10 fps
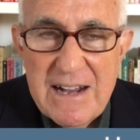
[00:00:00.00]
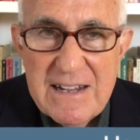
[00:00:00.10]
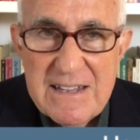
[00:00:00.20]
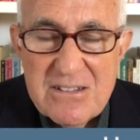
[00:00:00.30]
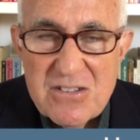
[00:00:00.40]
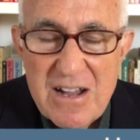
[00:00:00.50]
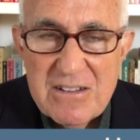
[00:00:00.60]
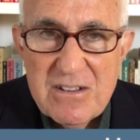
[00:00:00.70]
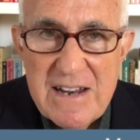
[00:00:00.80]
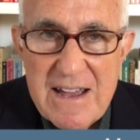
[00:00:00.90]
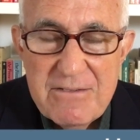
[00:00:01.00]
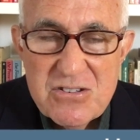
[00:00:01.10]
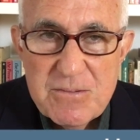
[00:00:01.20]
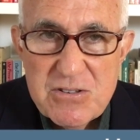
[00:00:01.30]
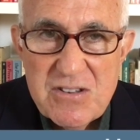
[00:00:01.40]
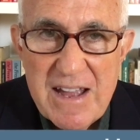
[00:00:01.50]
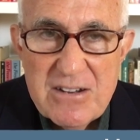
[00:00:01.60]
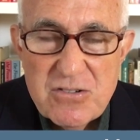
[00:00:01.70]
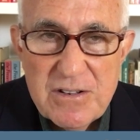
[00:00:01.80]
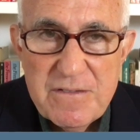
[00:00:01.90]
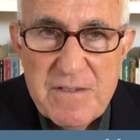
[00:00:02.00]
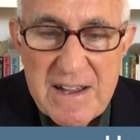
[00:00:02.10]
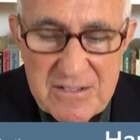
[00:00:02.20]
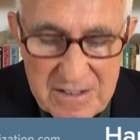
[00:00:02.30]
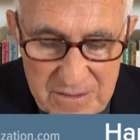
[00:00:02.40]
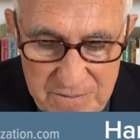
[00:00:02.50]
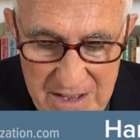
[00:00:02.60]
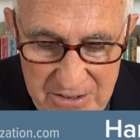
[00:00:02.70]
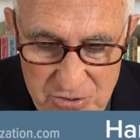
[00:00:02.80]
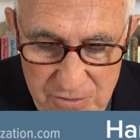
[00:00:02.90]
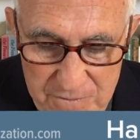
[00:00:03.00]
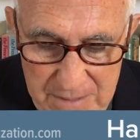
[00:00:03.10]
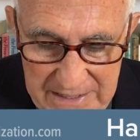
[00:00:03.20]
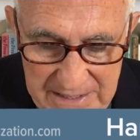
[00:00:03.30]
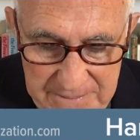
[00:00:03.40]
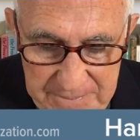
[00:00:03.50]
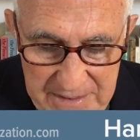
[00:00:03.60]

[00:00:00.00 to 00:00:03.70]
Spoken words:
is not going to have a substantial effect on the value of money.